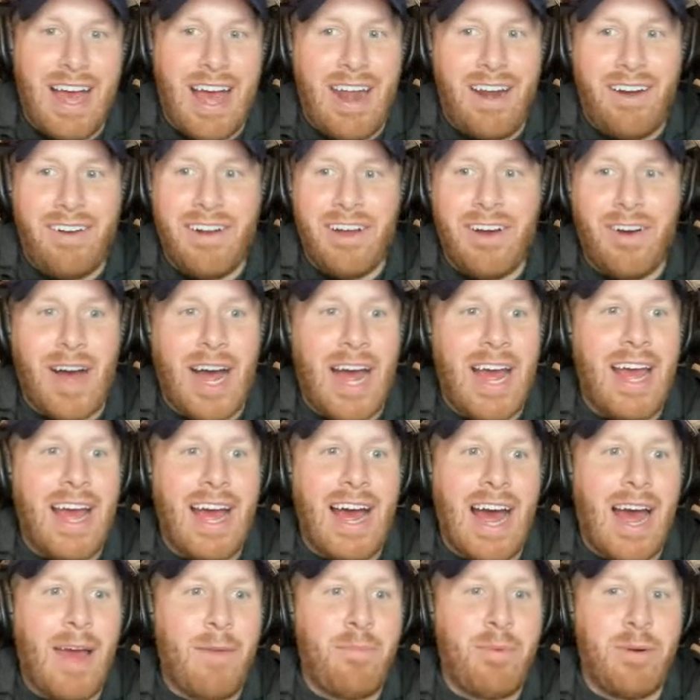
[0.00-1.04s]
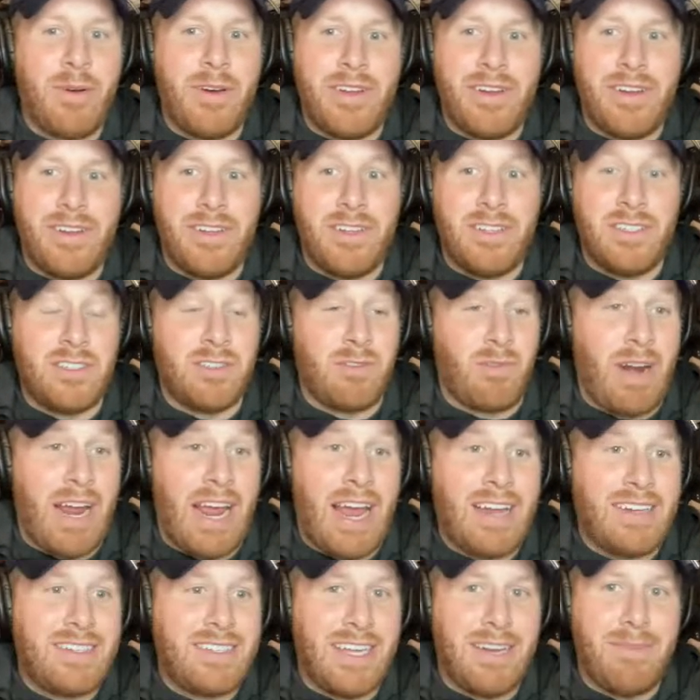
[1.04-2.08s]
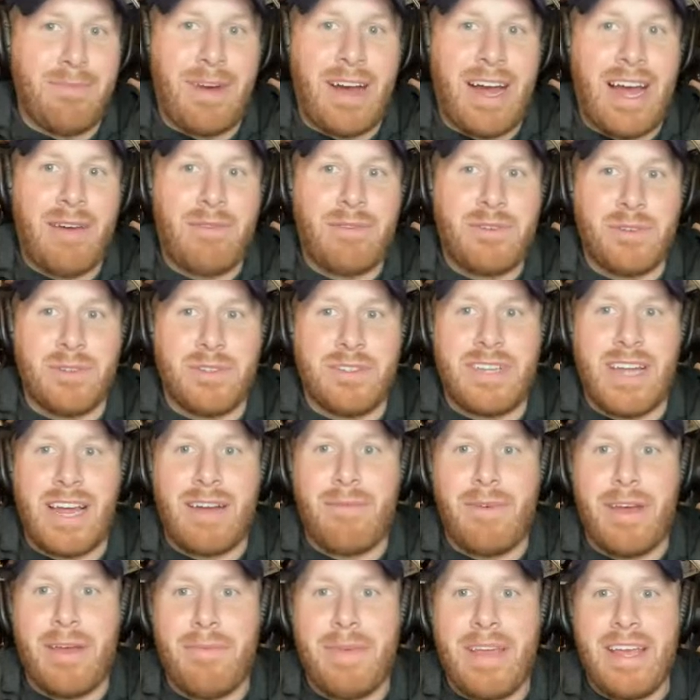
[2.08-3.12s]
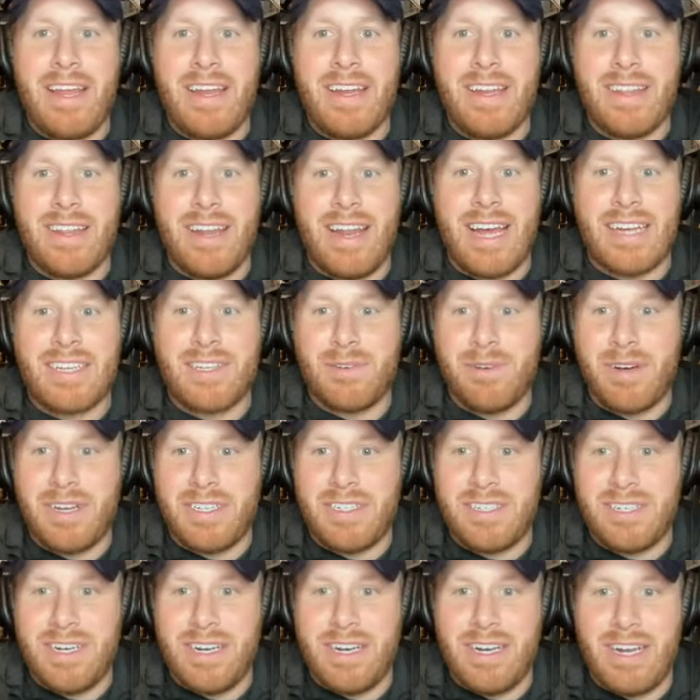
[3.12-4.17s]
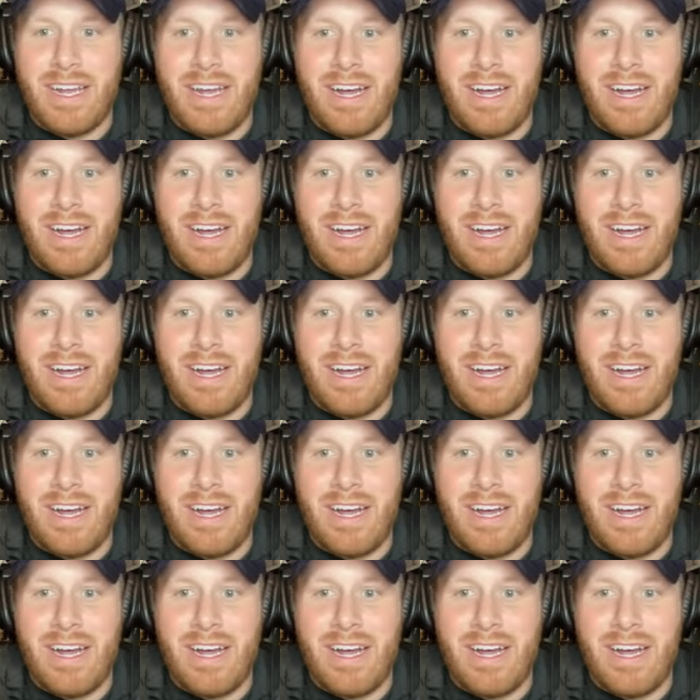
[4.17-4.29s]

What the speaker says: don't know. I put Durant in mine, which will segue me into the next question.